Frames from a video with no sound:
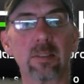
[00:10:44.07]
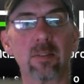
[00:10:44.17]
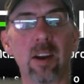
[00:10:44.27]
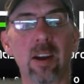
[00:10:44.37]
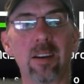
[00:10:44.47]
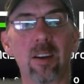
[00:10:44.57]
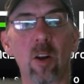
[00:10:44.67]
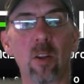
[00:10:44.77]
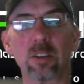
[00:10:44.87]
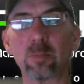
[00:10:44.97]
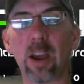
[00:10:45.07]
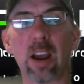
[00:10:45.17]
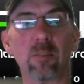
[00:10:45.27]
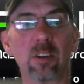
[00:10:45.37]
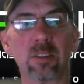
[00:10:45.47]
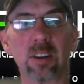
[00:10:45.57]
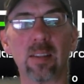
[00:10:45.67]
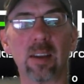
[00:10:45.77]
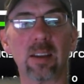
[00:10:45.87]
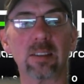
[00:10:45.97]
right? All the spammers and
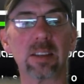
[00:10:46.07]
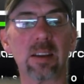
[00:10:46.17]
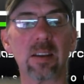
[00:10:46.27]
things.